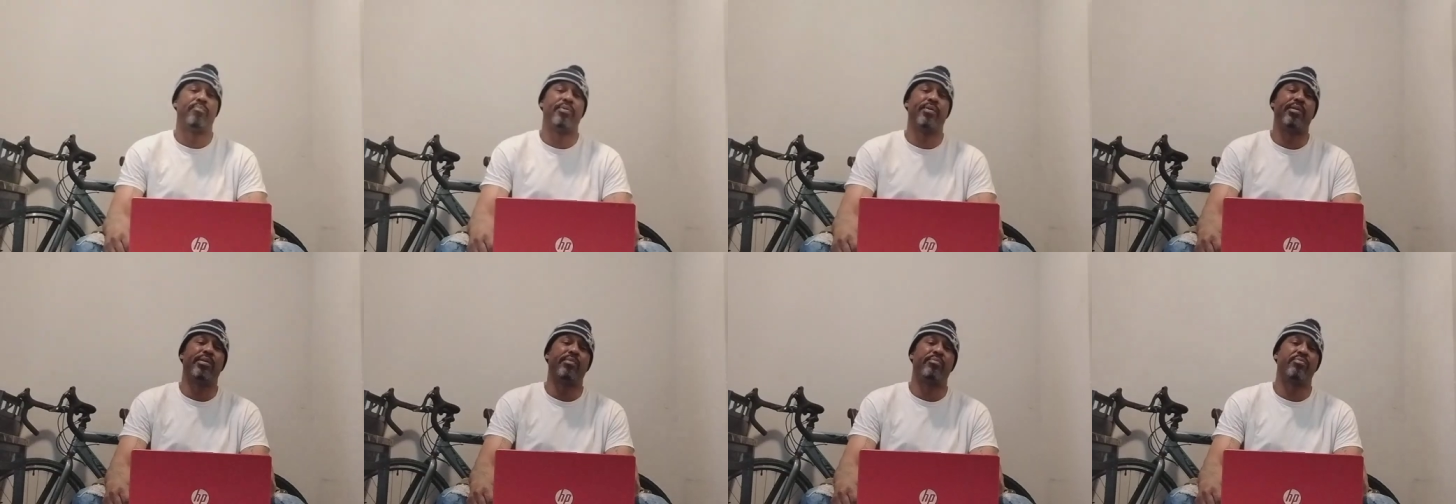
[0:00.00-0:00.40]

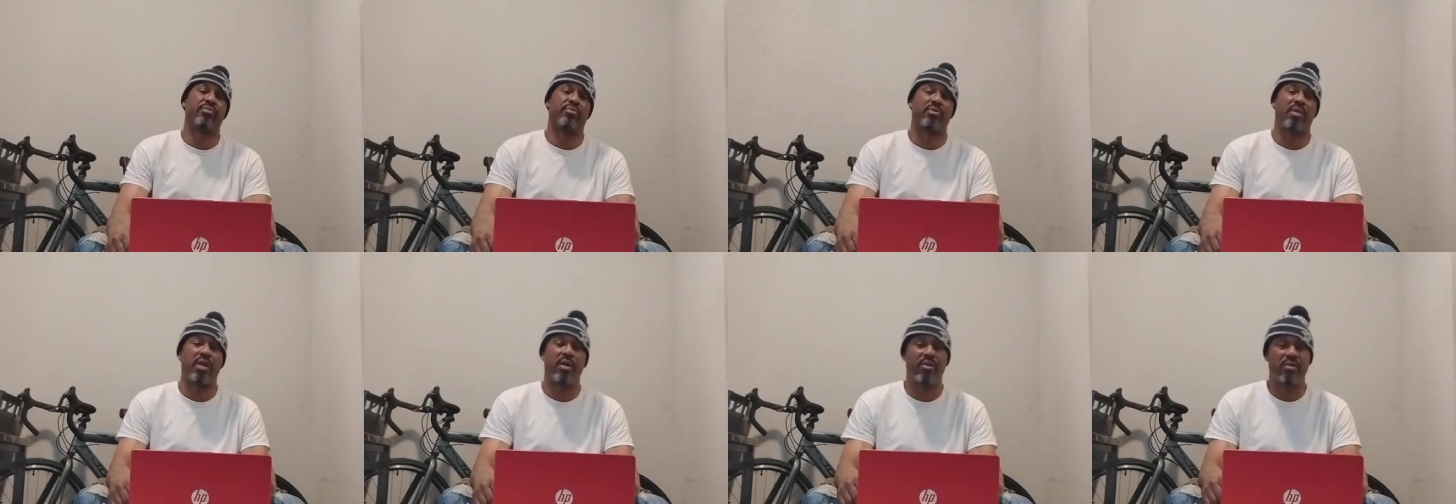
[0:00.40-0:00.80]
Peace.
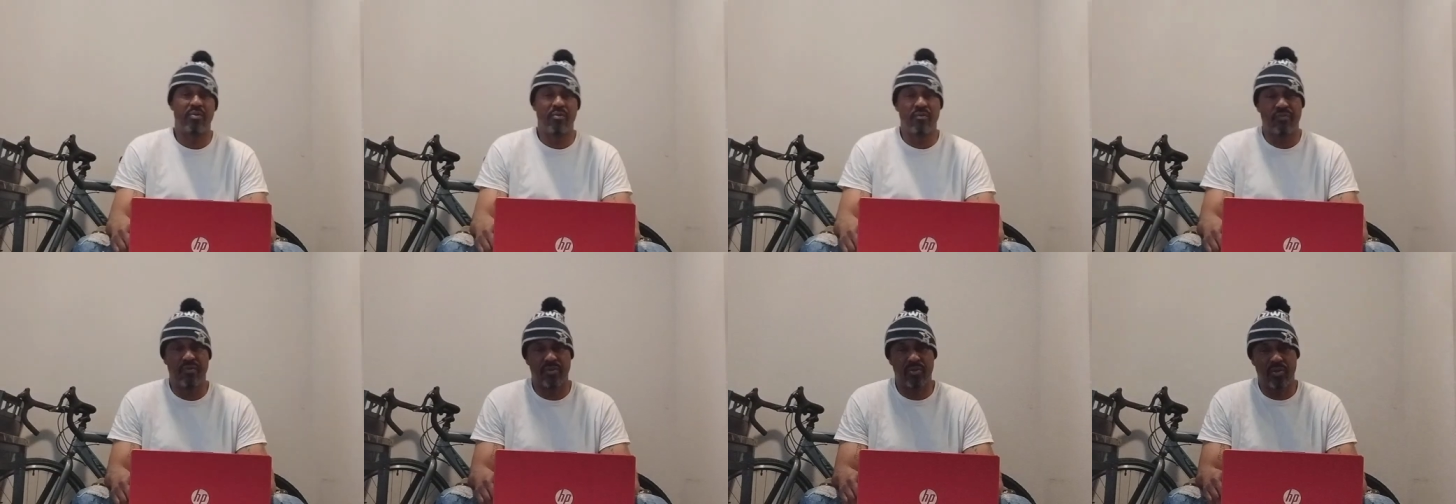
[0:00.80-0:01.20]
Thank
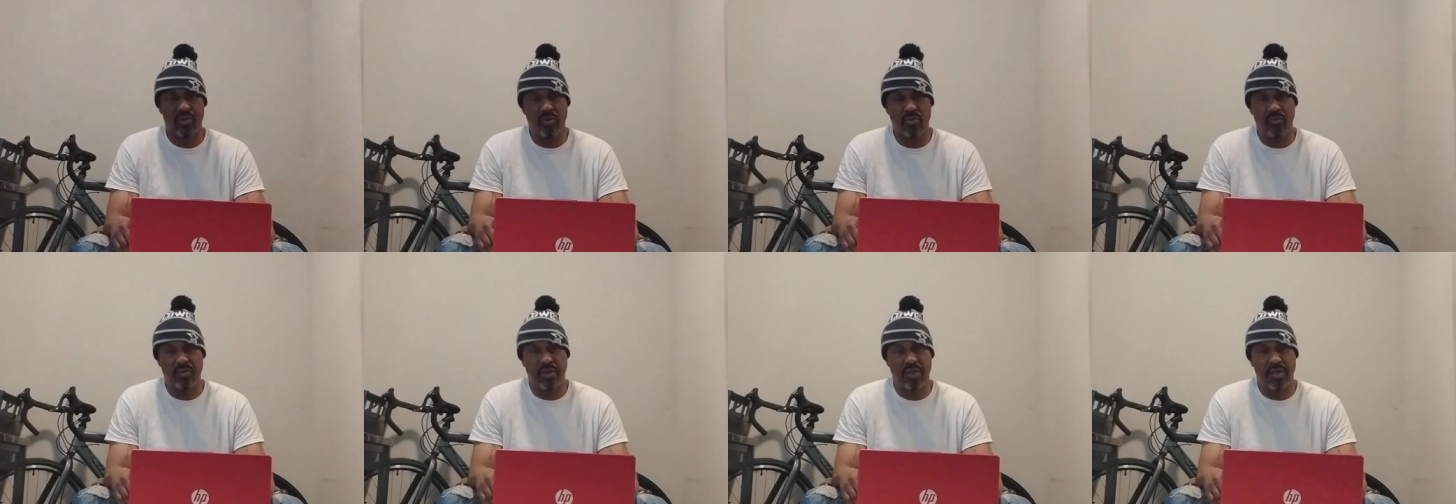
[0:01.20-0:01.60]
you for
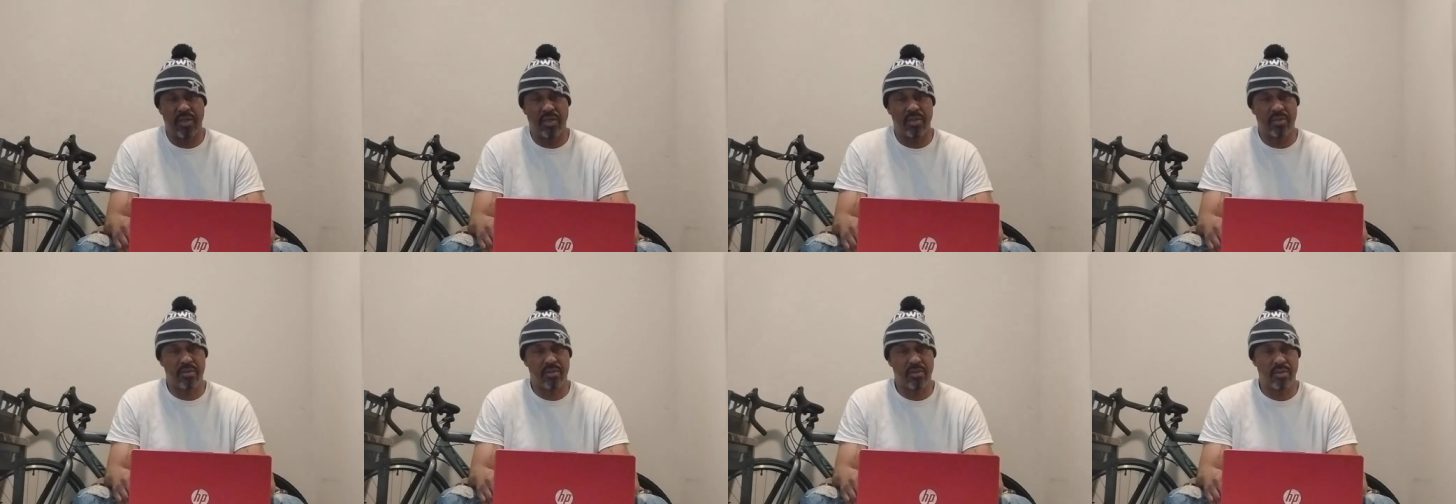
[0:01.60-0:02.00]
tuning
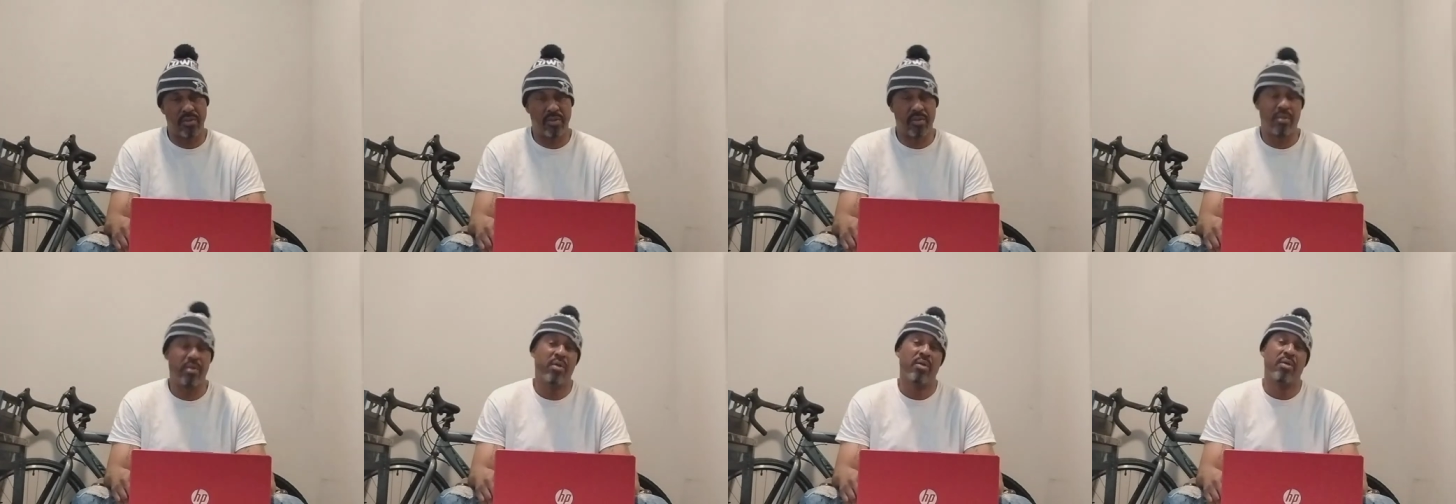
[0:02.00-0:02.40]
in to
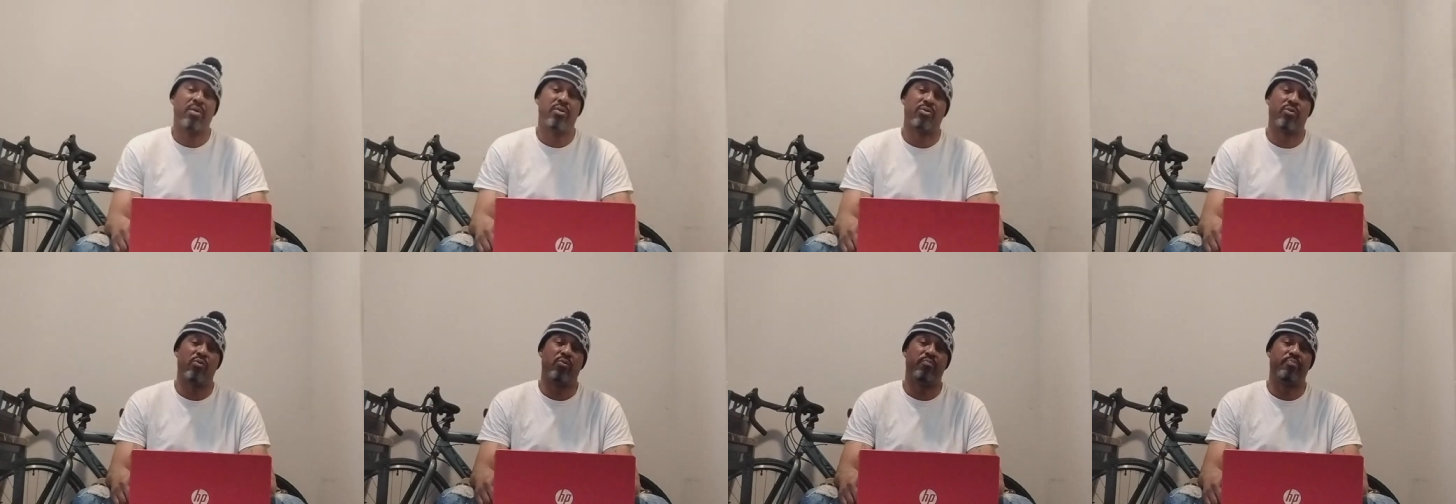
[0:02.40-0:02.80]
the
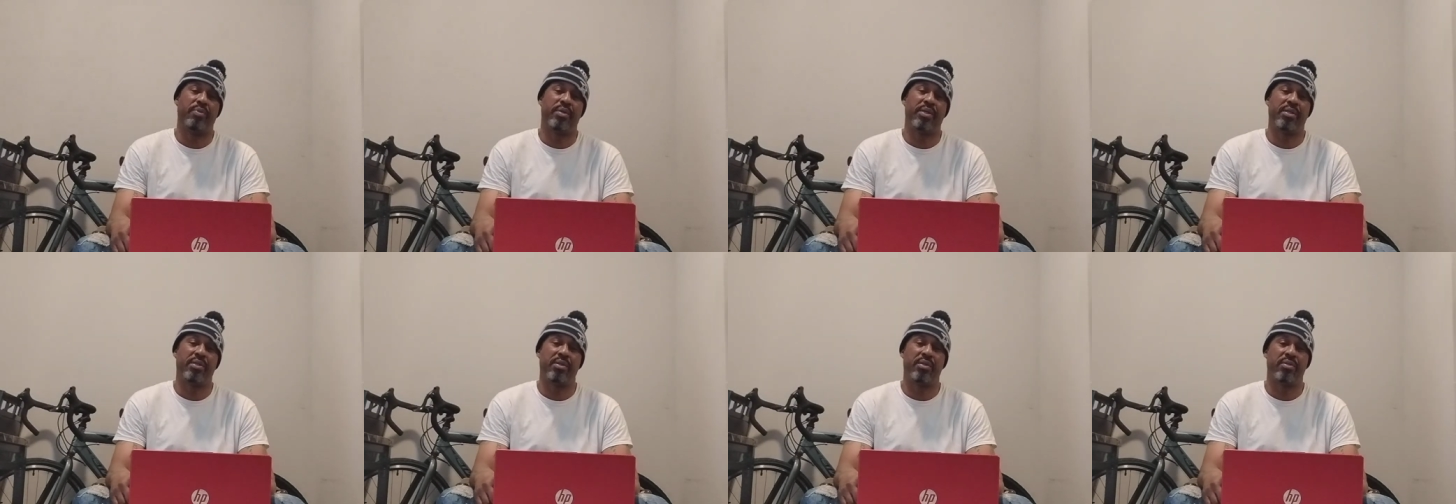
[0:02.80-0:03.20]
2
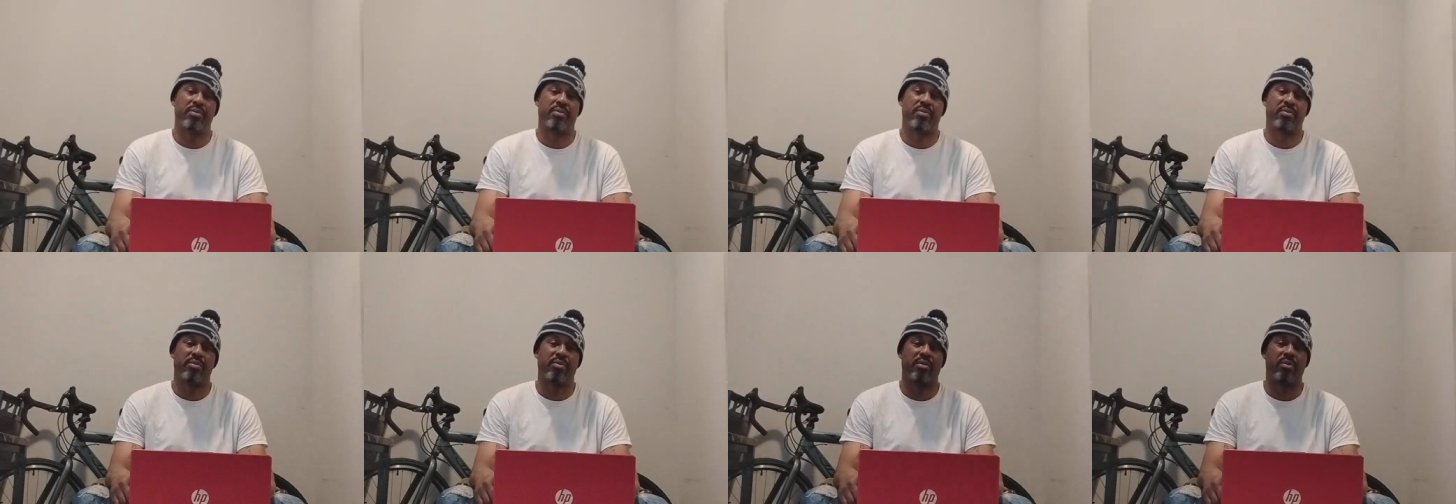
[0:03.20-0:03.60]

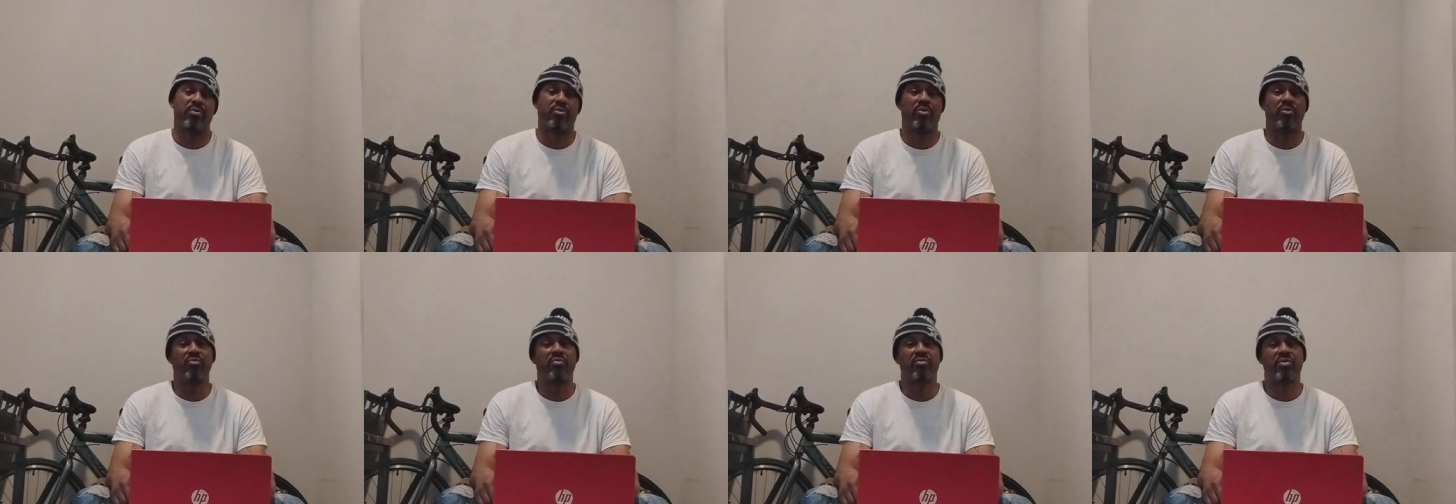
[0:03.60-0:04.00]
pennies, the
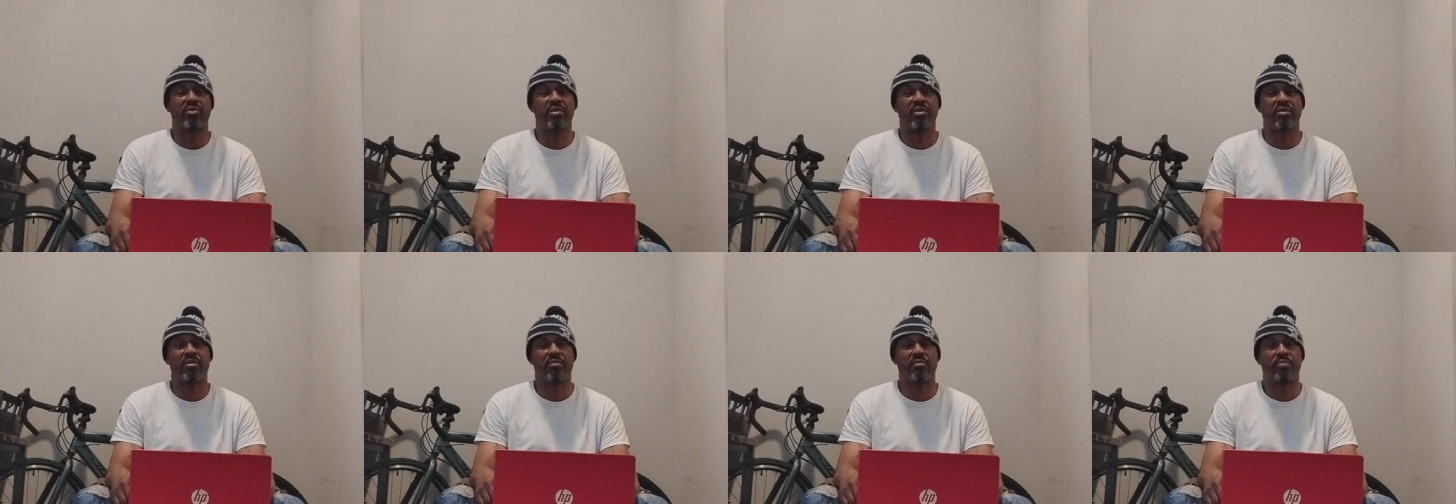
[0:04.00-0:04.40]
2
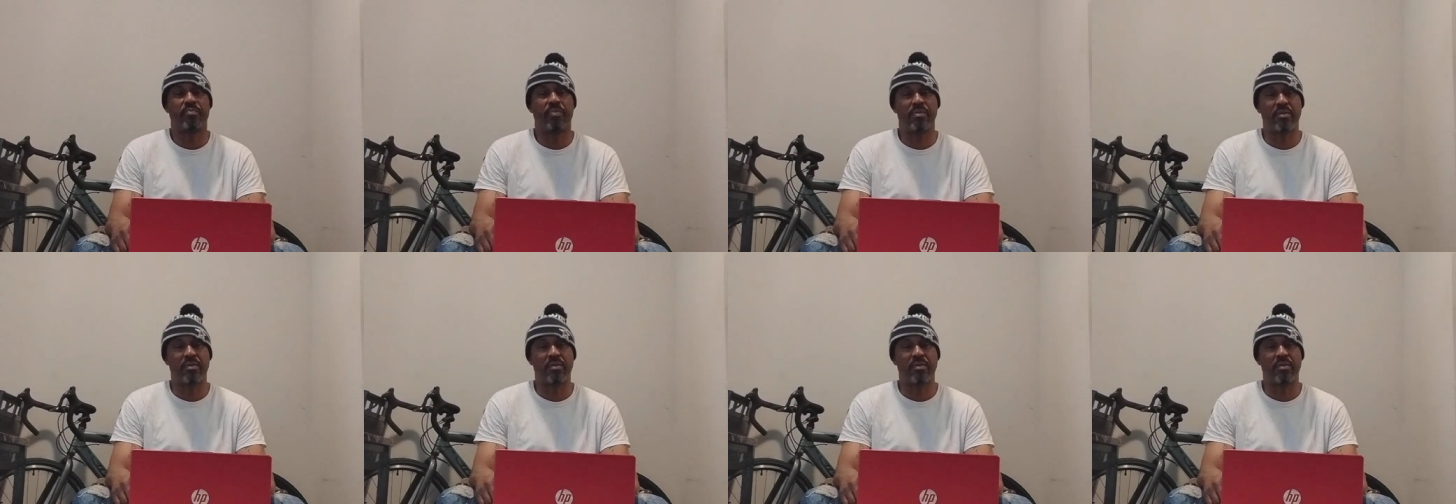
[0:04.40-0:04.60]
cents,